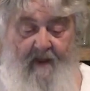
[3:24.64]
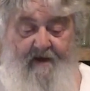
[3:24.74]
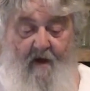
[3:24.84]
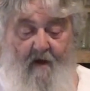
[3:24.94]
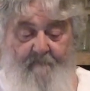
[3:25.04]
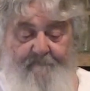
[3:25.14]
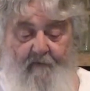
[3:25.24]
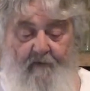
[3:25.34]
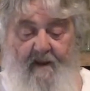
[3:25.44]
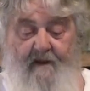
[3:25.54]
An
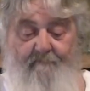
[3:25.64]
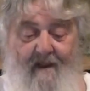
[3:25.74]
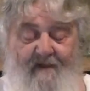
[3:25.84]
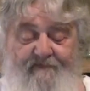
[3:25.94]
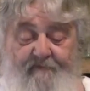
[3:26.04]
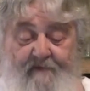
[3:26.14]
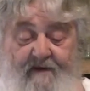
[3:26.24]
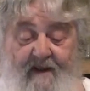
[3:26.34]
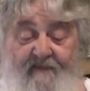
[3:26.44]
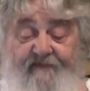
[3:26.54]
artful and
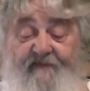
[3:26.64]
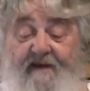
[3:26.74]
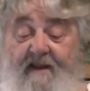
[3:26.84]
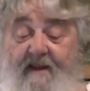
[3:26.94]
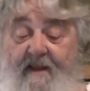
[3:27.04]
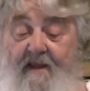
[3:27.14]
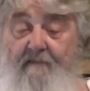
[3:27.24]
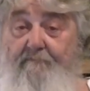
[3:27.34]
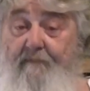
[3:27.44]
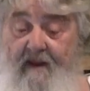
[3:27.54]
massively acidic
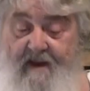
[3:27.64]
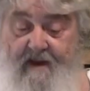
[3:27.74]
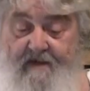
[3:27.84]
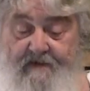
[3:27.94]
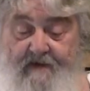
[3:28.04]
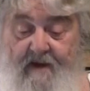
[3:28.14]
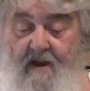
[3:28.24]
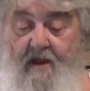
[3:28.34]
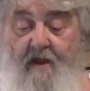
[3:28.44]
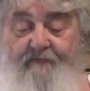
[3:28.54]
blend
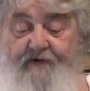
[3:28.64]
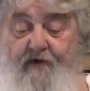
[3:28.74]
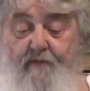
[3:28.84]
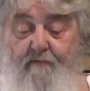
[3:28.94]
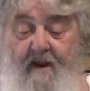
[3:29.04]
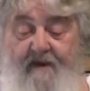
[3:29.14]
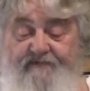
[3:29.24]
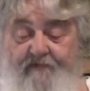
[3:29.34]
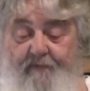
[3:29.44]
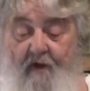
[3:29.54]
of two
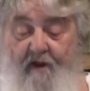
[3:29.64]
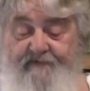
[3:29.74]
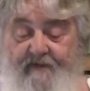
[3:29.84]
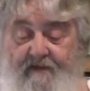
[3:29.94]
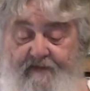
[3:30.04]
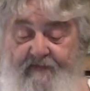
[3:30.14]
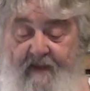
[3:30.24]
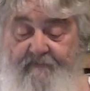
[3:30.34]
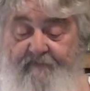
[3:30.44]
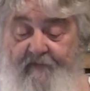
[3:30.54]
major projects
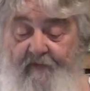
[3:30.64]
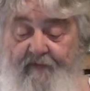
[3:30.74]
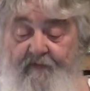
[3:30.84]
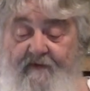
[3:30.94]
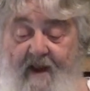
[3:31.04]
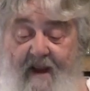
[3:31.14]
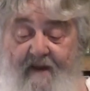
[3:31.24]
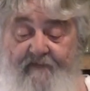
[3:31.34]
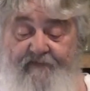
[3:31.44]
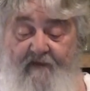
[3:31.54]
and further
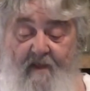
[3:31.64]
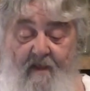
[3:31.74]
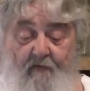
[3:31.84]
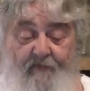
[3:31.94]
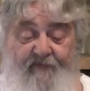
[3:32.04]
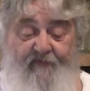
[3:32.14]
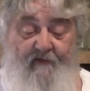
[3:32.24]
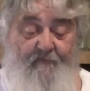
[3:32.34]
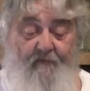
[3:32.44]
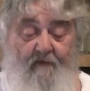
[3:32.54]
enhanced with
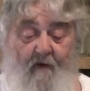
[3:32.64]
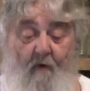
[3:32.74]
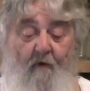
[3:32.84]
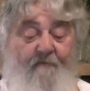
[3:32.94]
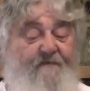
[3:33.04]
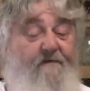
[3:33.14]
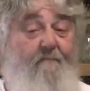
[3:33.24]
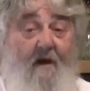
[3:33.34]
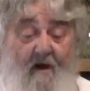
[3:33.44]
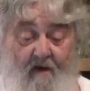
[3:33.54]
several orphan
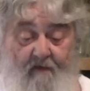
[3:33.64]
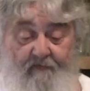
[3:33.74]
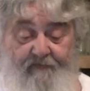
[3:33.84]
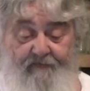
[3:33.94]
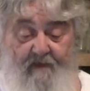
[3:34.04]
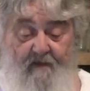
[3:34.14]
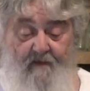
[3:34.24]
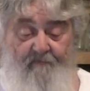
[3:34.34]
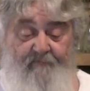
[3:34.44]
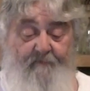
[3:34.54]
barrels
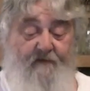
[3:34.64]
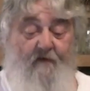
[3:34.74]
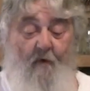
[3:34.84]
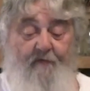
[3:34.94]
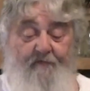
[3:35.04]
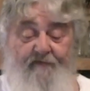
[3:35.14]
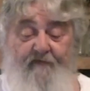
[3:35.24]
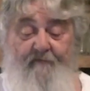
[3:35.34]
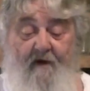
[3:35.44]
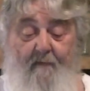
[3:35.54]
from the corners
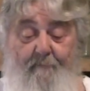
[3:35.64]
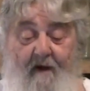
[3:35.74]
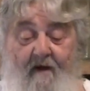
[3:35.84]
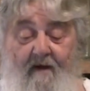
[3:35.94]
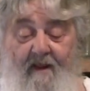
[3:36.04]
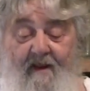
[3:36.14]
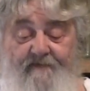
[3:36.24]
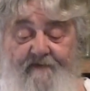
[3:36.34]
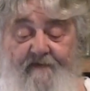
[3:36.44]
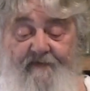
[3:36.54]
of our barrel
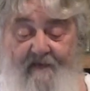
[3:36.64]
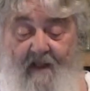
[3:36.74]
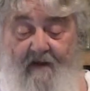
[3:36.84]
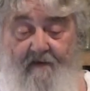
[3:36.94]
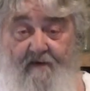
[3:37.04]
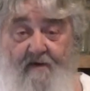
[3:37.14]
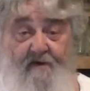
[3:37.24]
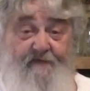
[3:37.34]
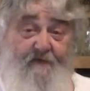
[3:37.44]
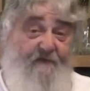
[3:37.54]
aging cellar.
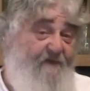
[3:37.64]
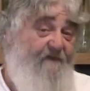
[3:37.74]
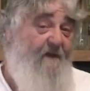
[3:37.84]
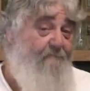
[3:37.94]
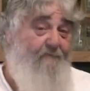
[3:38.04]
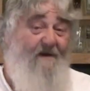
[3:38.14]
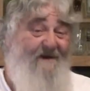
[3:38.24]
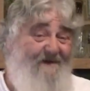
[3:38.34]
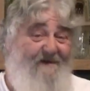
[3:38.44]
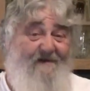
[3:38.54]
So this is a
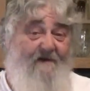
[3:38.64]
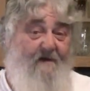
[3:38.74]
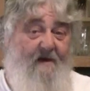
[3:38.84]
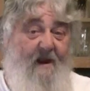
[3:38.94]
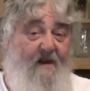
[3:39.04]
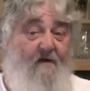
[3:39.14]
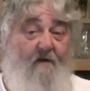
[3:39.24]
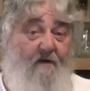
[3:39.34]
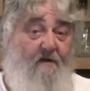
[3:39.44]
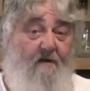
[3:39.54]
blended ale.